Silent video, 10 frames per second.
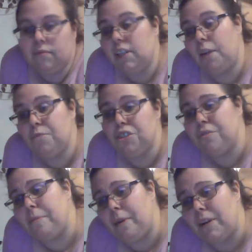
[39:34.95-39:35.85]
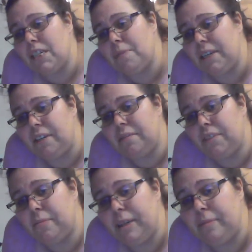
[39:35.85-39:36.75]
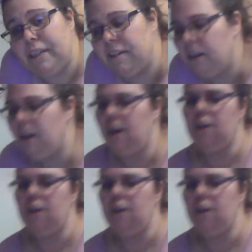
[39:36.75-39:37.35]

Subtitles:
I'm just reading my recipe. Don't mind me. All